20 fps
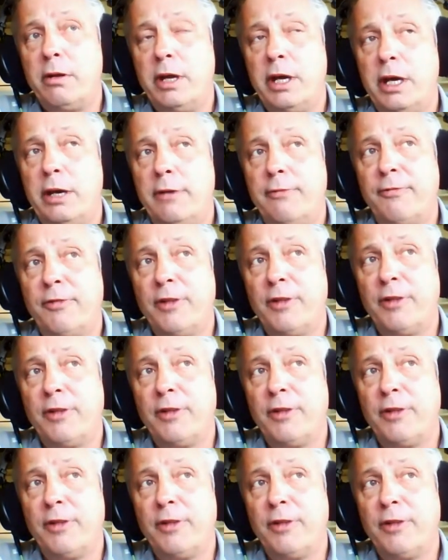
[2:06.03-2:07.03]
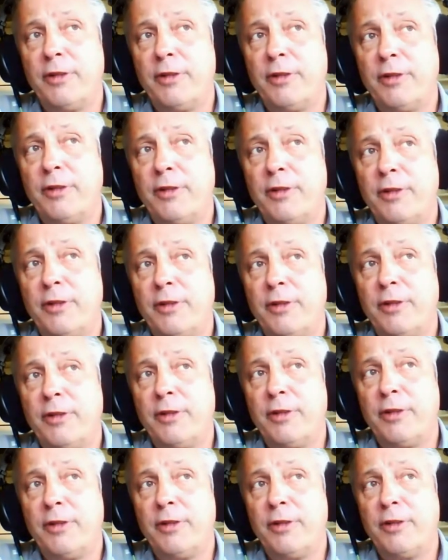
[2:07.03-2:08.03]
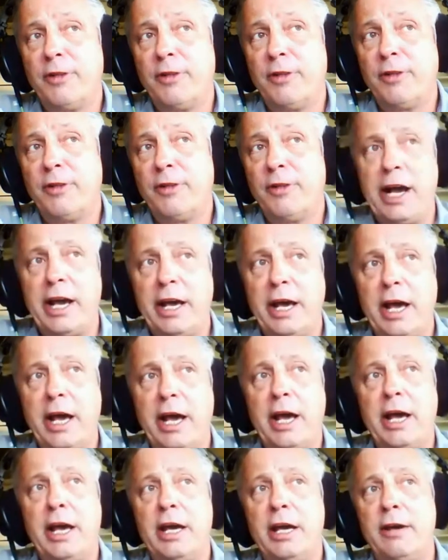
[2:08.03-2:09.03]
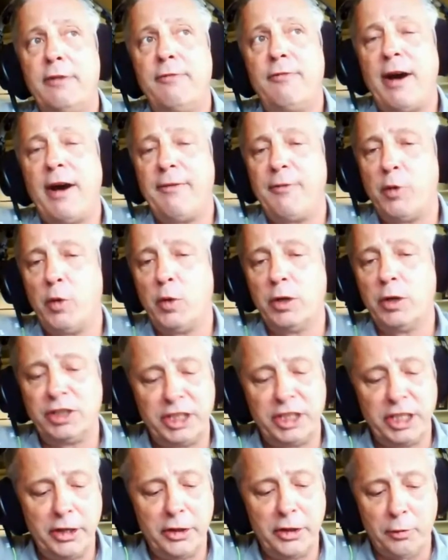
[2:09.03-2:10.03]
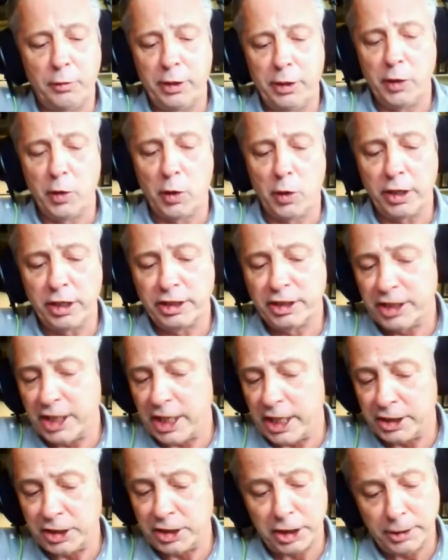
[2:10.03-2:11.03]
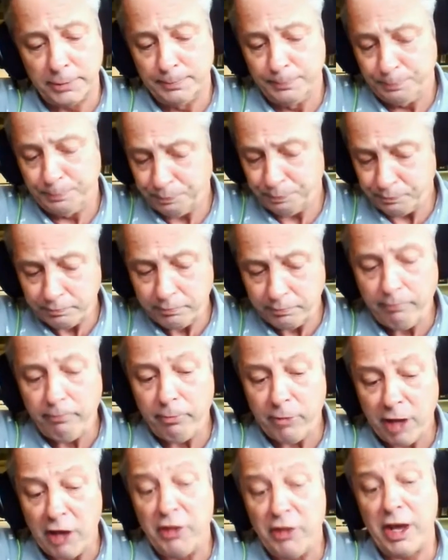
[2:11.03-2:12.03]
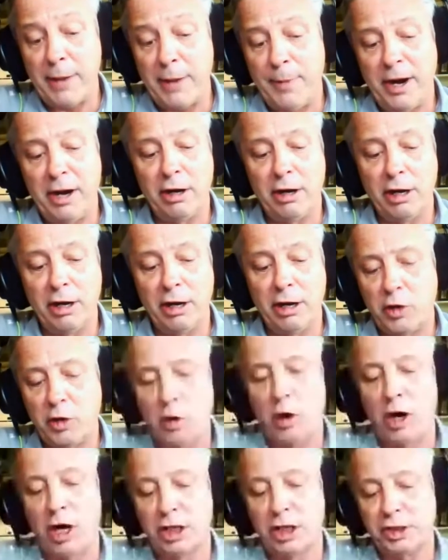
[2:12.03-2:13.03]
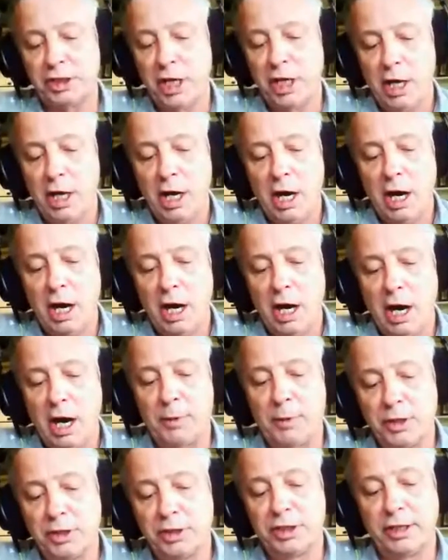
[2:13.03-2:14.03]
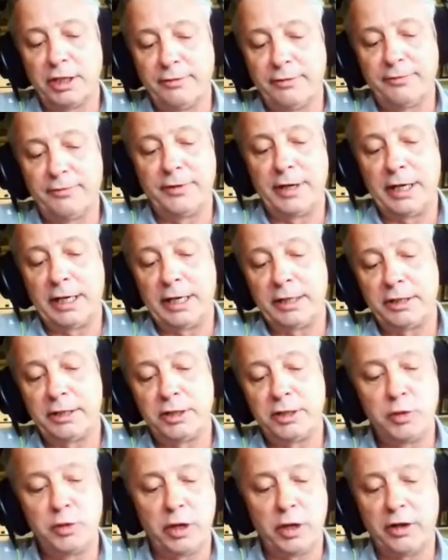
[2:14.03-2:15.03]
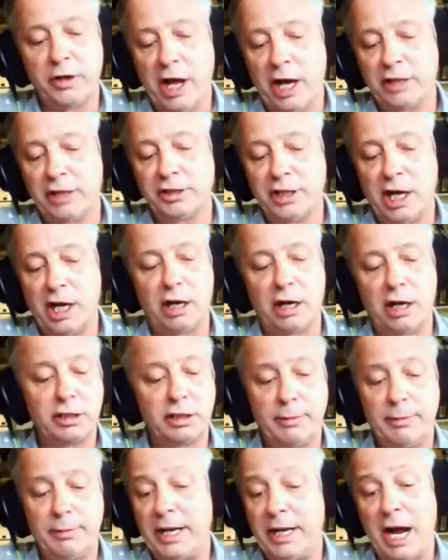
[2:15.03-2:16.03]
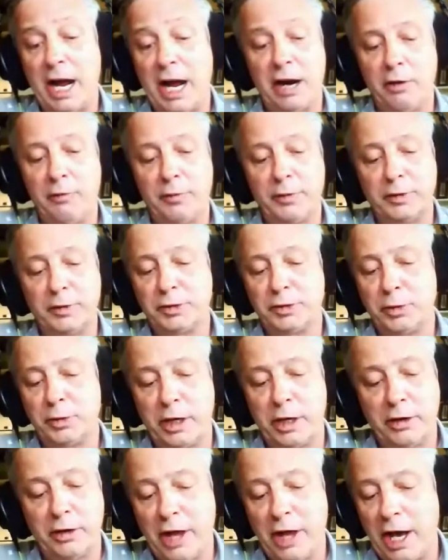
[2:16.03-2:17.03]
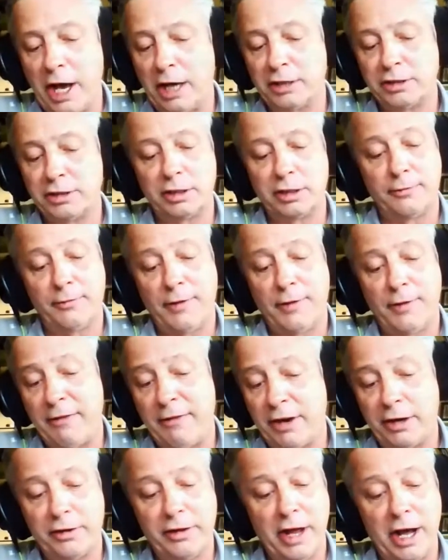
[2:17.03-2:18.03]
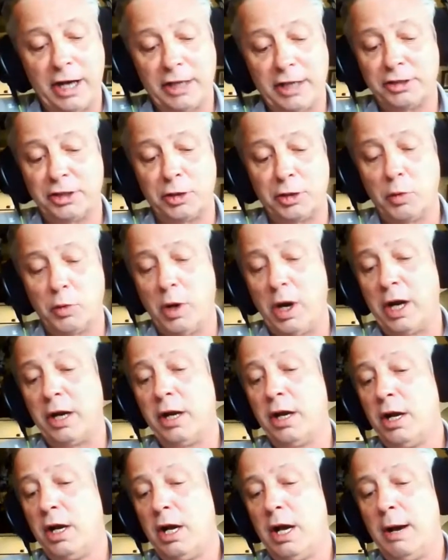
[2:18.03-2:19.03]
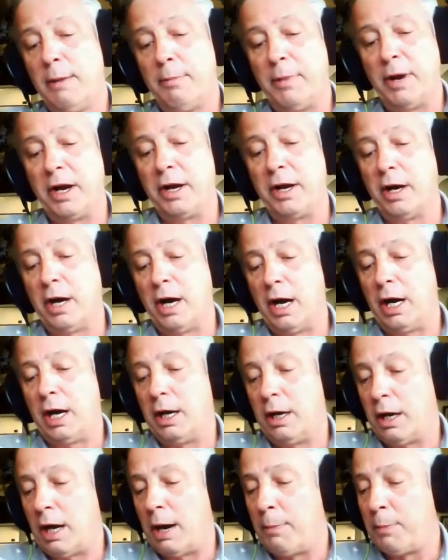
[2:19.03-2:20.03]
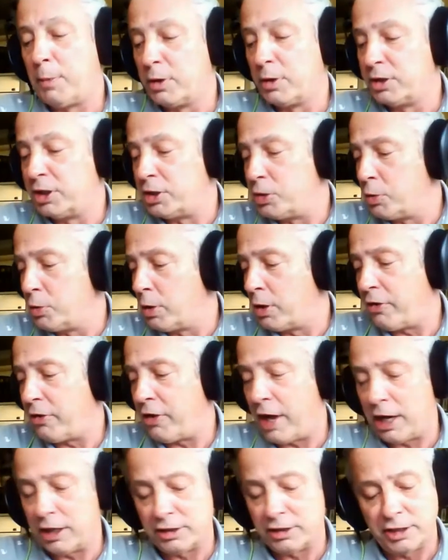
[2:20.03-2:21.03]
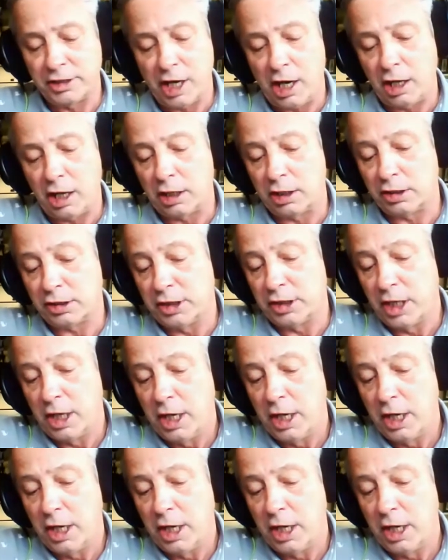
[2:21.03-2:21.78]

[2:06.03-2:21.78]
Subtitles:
The flights were actually paid for by a 501c3 organization. They apparently cost upwards of $200,000. I mean, I don't know if it was $300,000 or $500,000 or what, but upwards of $200,000.